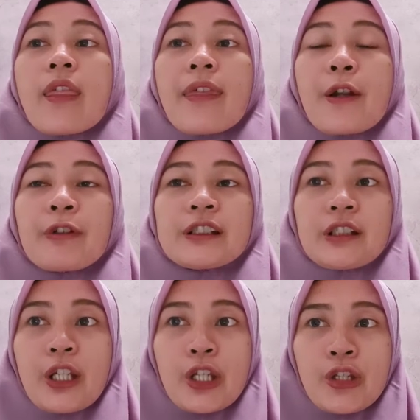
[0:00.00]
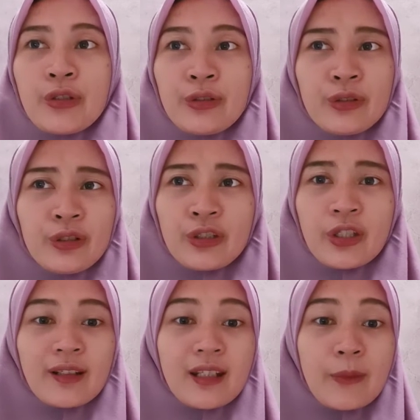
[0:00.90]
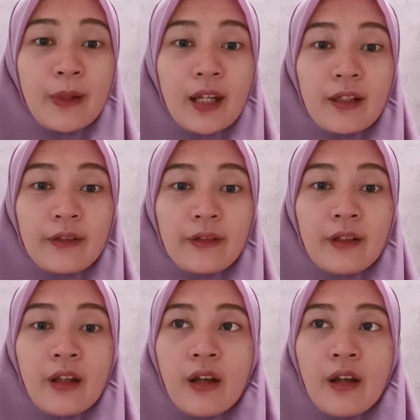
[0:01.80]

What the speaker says: There is a huge demand